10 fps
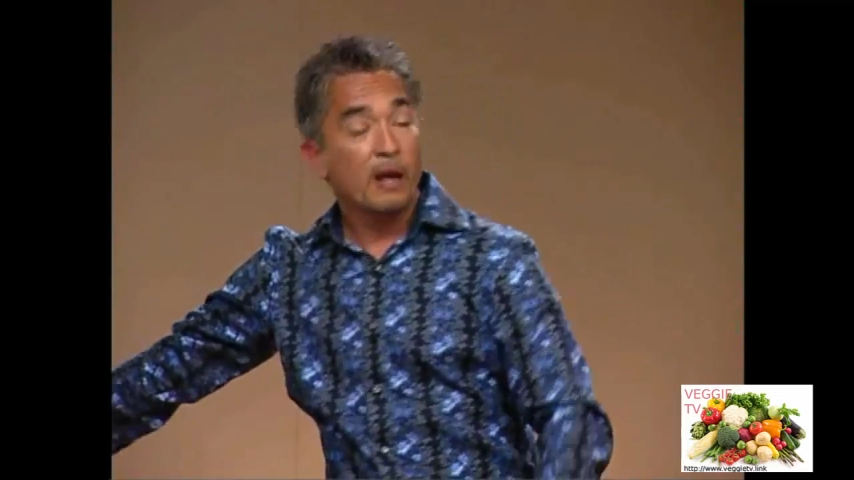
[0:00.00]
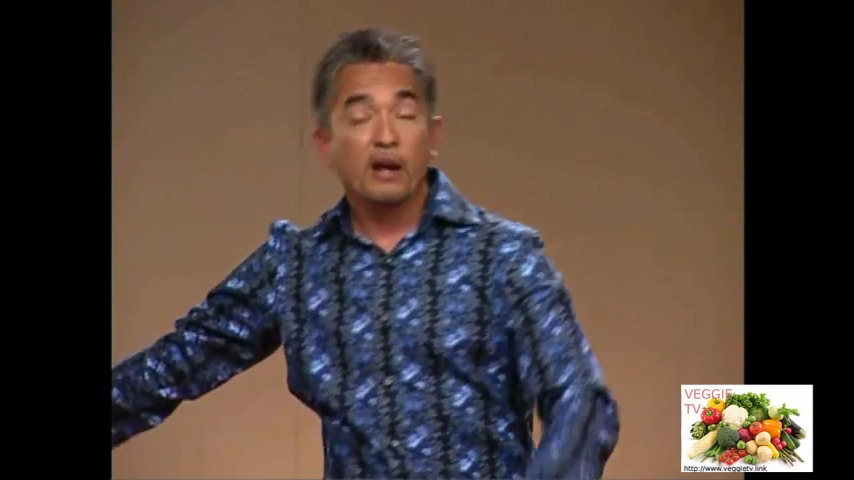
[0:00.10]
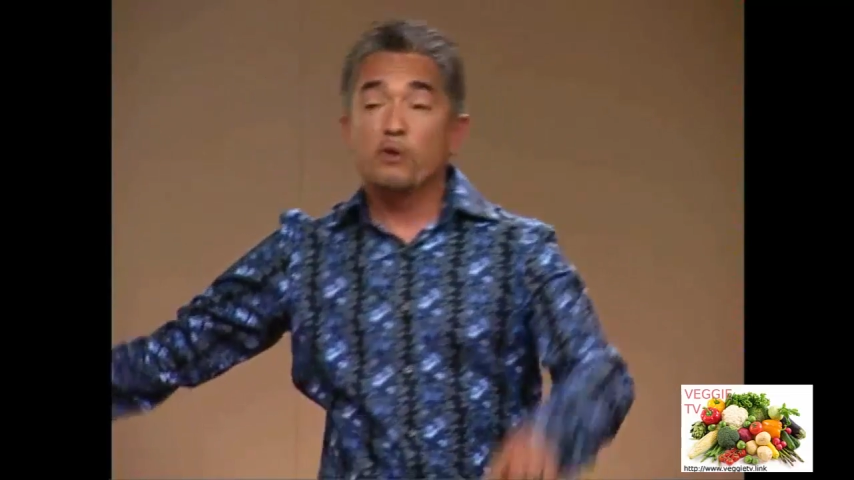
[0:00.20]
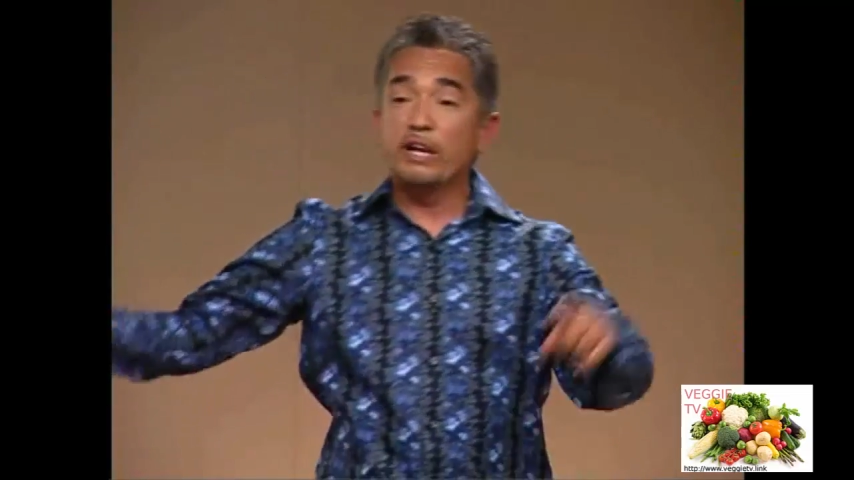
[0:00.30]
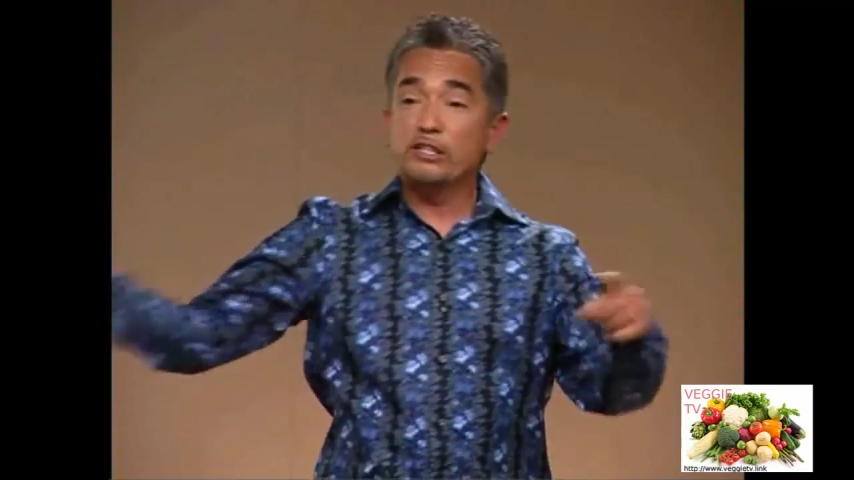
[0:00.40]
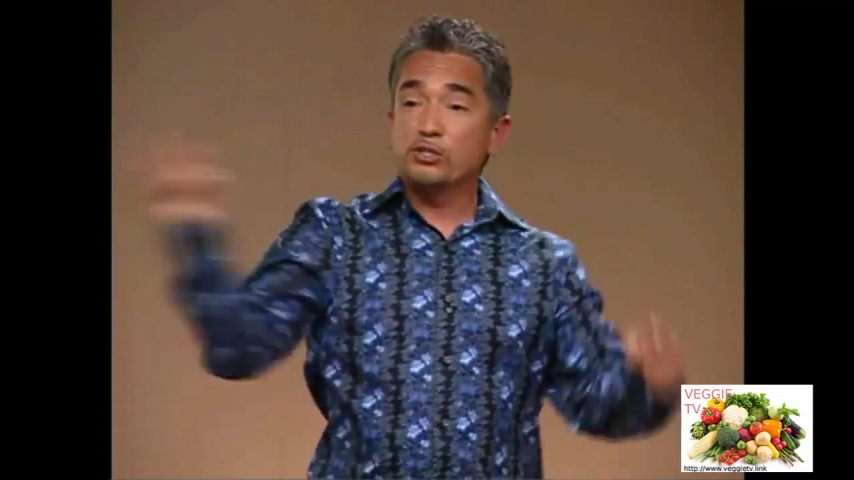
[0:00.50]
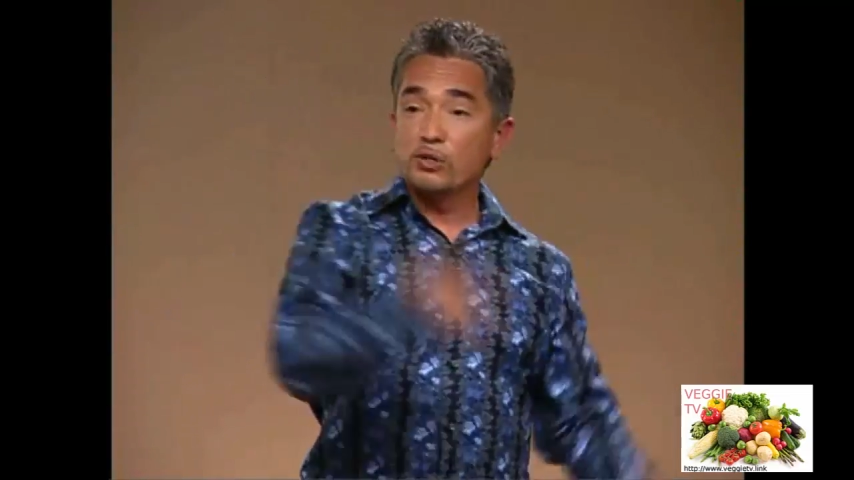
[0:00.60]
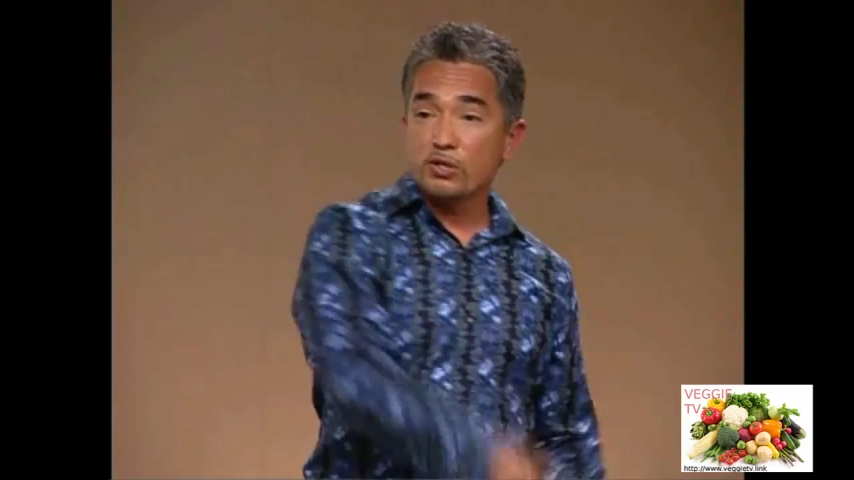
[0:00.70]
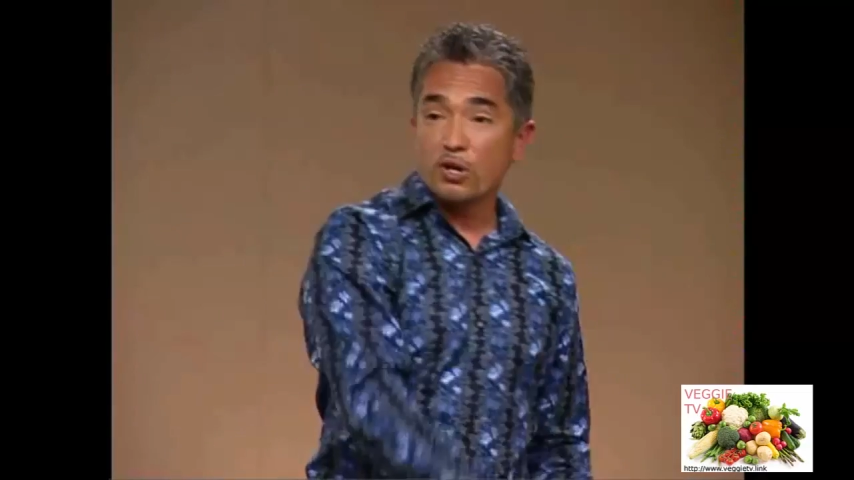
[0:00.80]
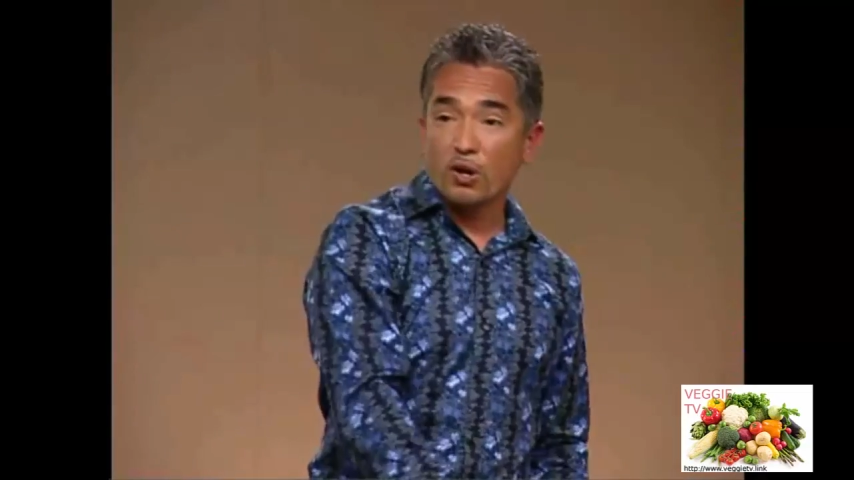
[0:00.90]
Red
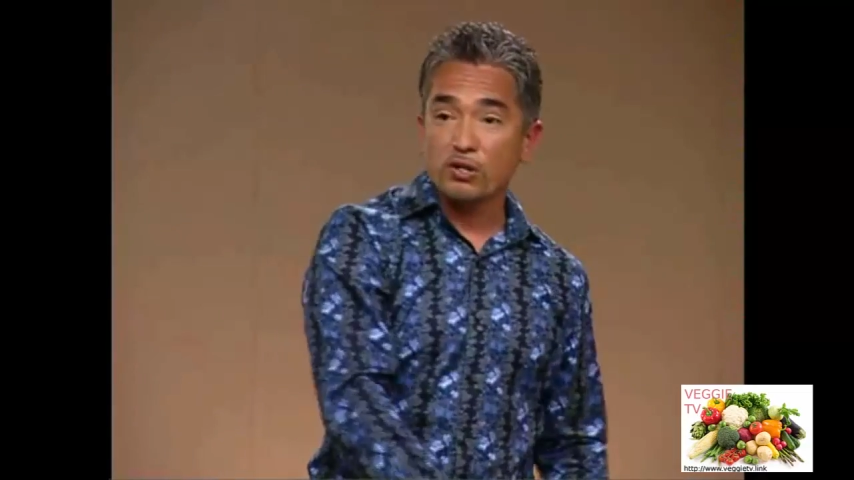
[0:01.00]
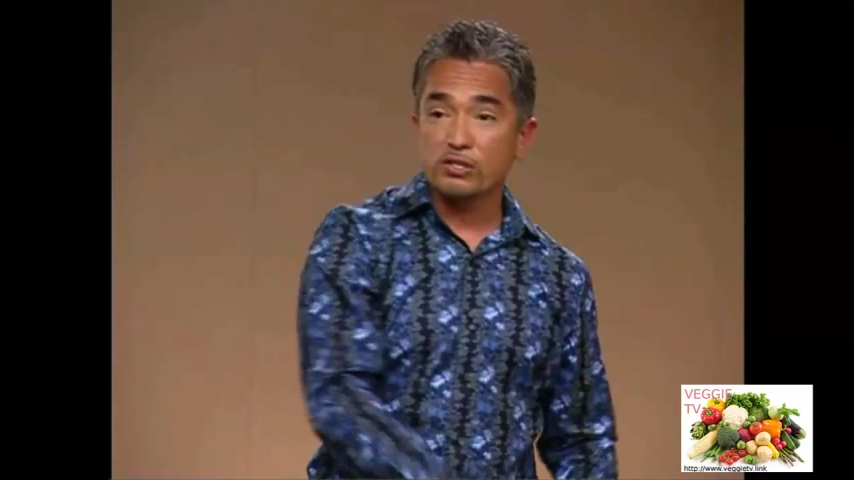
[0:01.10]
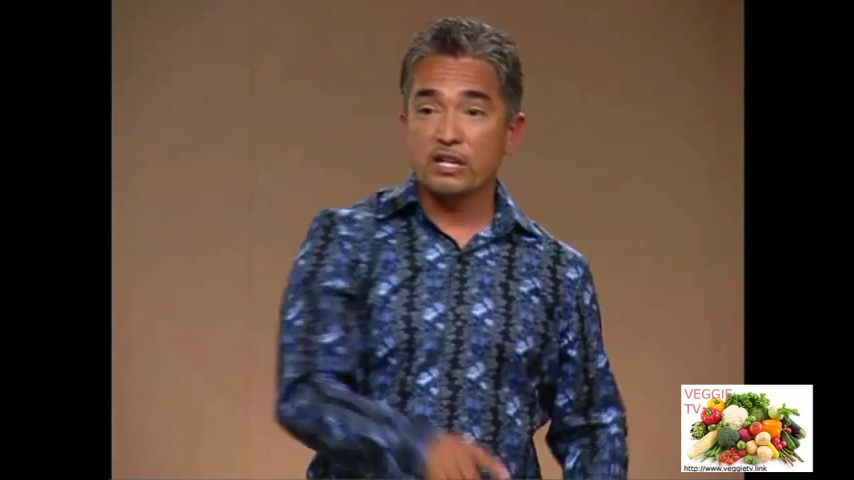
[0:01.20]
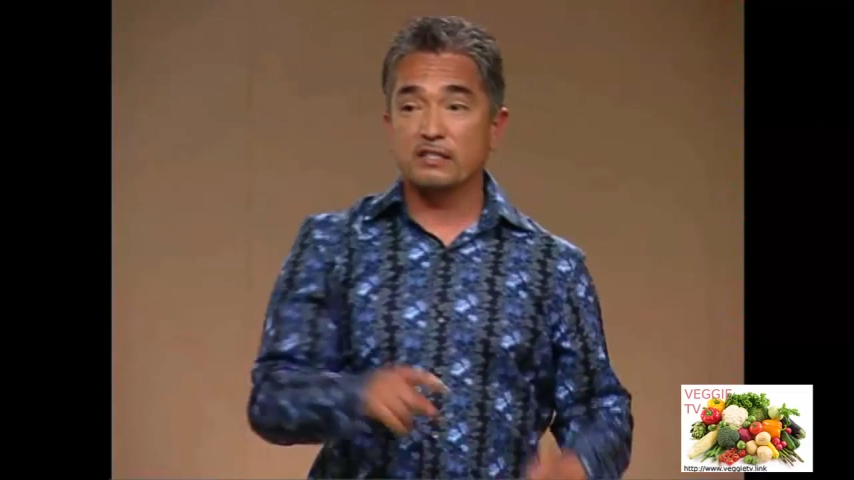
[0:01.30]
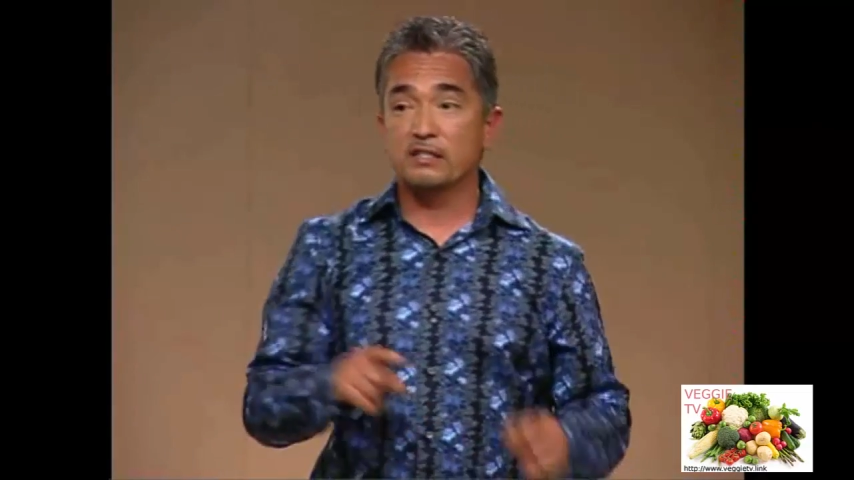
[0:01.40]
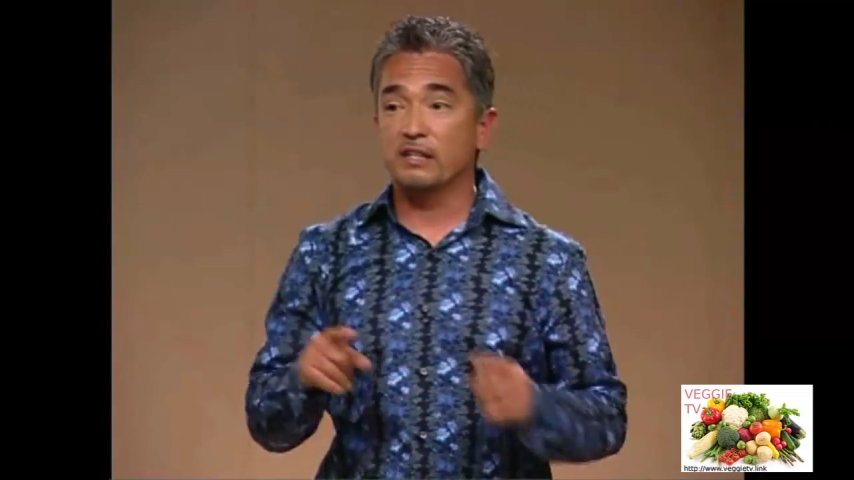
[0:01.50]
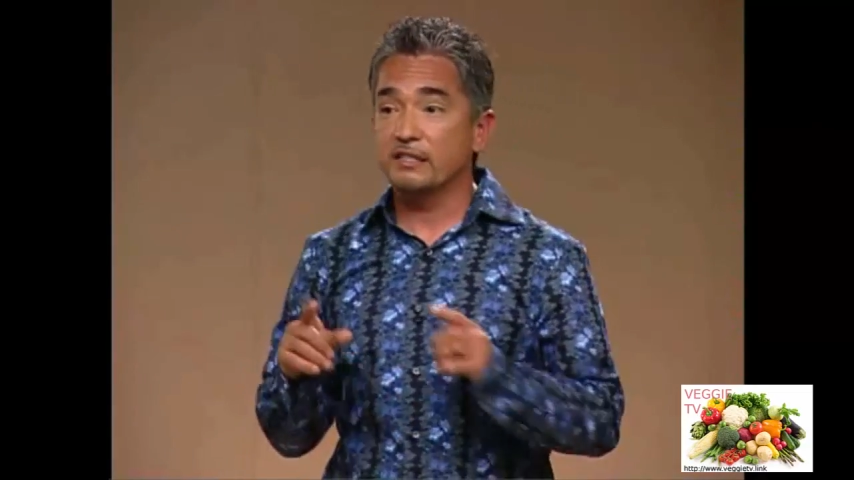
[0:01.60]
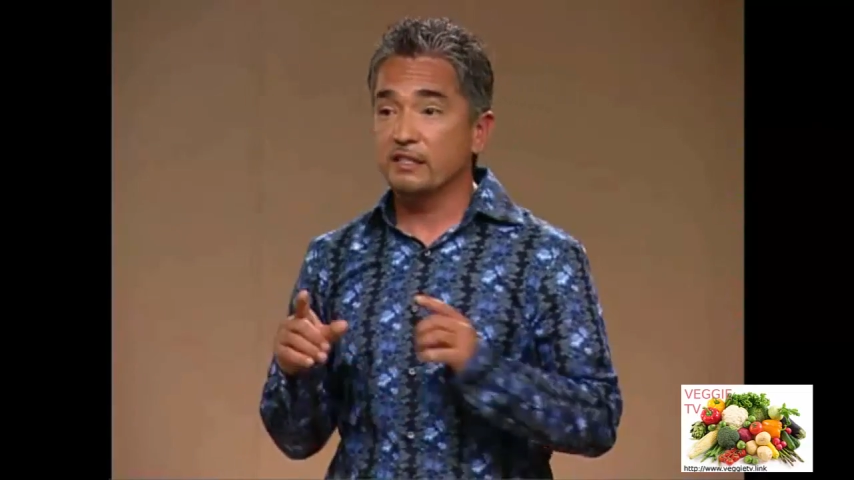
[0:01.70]
zone dogs is a